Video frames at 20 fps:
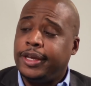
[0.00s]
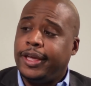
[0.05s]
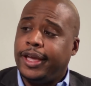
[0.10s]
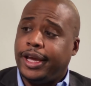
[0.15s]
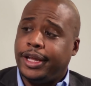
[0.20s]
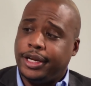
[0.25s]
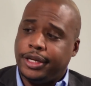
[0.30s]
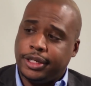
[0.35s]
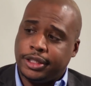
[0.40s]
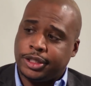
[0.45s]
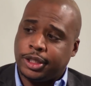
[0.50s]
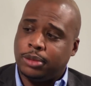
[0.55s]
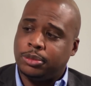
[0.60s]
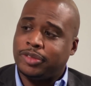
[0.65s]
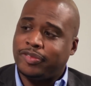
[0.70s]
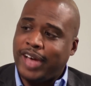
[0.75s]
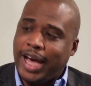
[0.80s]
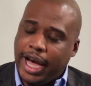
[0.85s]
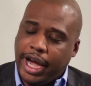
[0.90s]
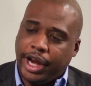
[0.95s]
And then in terms
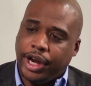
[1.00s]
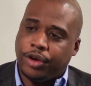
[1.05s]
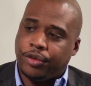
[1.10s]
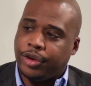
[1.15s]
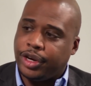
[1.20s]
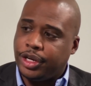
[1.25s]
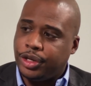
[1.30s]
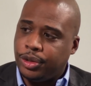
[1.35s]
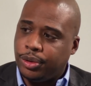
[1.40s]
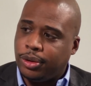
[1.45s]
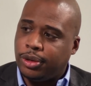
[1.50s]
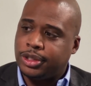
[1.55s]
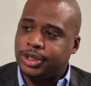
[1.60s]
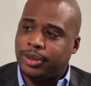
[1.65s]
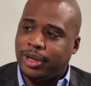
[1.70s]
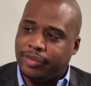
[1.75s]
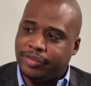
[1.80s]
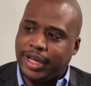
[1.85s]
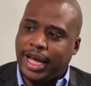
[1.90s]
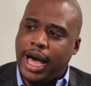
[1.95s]
of hiring, you
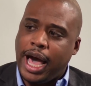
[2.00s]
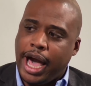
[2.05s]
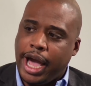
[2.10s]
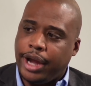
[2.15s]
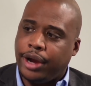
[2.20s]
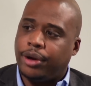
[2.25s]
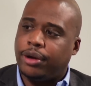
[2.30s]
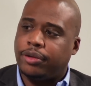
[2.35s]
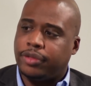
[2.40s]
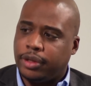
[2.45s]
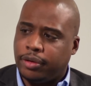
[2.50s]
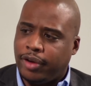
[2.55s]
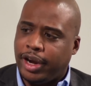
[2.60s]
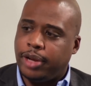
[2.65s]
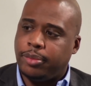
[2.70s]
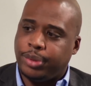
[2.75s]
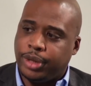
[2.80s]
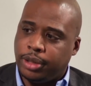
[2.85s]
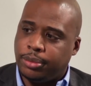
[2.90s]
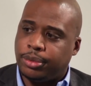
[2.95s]
also have to hire the
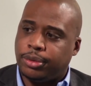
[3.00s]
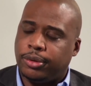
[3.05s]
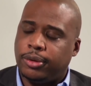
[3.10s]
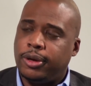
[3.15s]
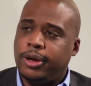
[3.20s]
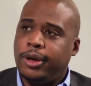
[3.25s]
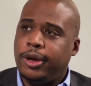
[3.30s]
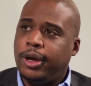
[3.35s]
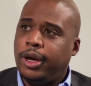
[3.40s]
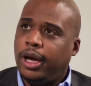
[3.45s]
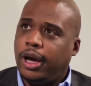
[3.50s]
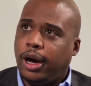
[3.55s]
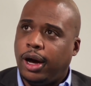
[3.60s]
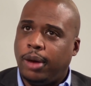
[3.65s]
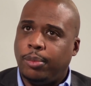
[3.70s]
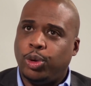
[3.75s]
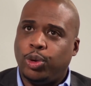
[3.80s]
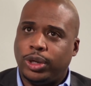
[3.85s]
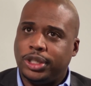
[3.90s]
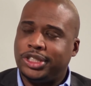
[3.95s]
right people
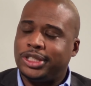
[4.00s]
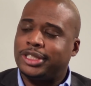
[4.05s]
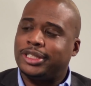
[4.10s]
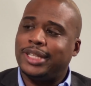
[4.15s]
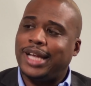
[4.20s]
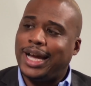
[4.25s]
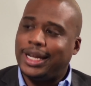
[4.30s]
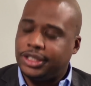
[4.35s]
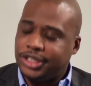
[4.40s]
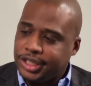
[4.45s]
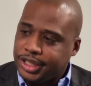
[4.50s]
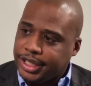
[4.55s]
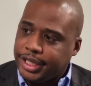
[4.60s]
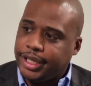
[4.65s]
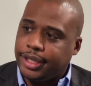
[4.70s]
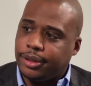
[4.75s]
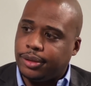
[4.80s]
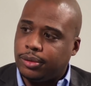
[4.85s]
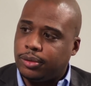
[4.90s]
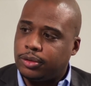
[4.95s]
who are just not
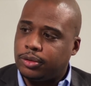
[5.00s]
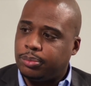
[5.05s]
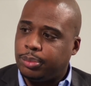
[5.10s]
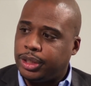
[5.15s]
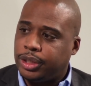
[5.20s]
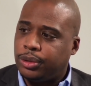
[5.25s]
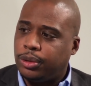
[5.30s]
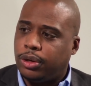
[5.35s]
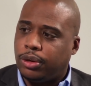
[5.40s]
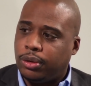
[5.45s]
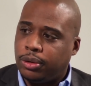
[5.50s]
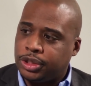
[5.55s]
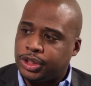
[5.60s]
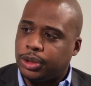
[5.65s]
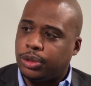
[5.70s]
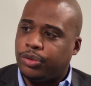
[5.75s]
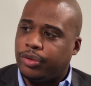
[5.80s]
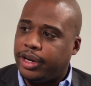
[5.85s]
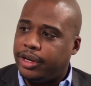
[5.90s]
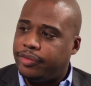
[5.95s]
skilled, but who are
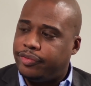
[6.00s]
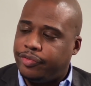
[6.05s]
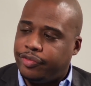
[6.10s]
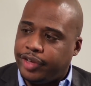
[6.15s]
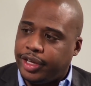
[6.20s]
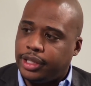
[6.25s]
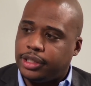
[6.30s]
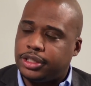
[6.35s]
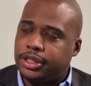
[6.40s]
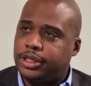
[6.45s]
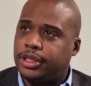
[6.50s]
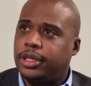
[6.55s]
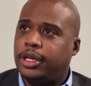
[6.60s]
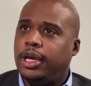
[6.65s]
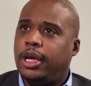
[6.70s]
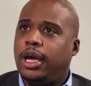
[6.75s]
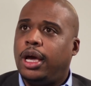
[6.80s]
also great fits.